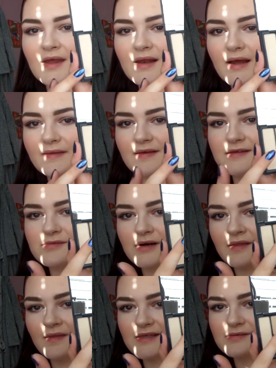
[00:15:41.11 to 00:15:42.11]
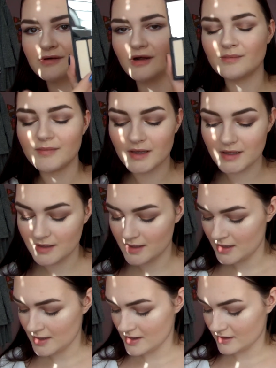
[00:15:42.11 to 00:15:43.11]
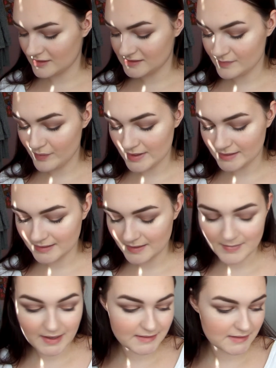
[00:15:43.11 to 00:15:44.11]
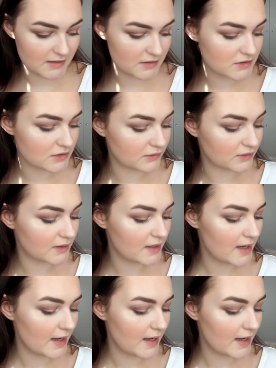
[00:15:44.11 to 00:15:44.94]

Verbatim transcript: like this one and this one on me because they're practically my skin tone